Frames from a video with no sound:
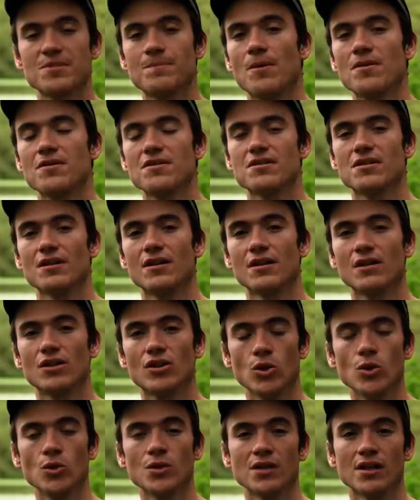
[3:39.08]
sponsor,
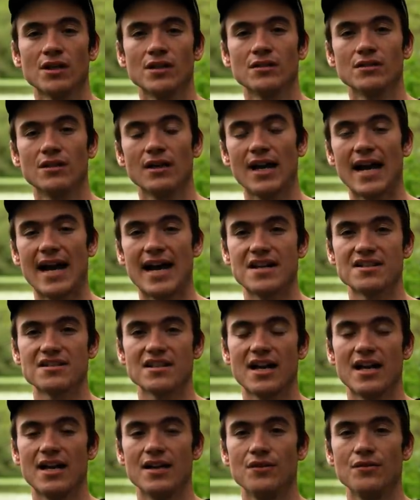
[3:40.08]
Corda, has
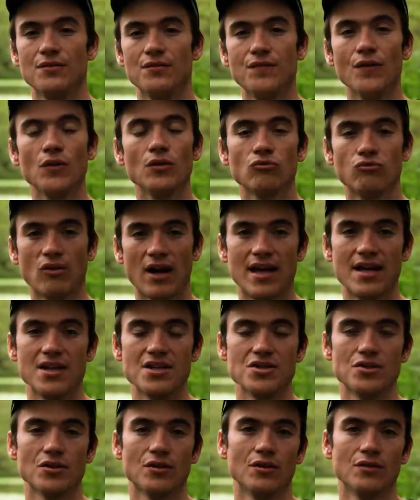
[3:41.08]
a full
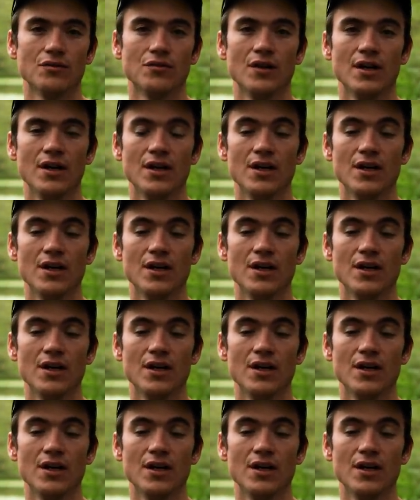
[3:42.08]
range of